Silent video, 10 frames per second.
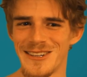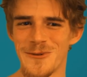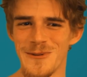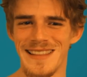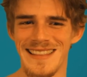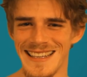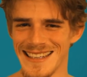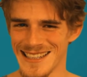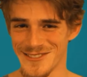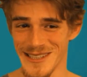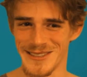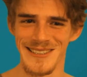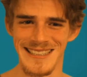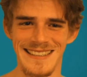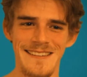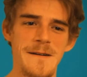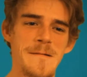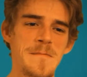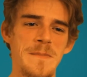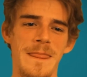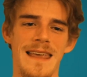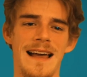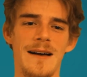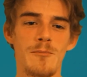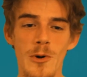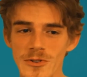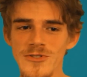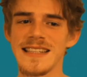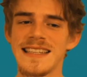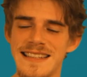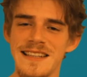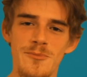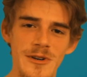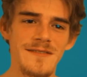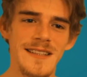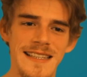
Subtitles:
with the electric grid. Berners-Lee did briefly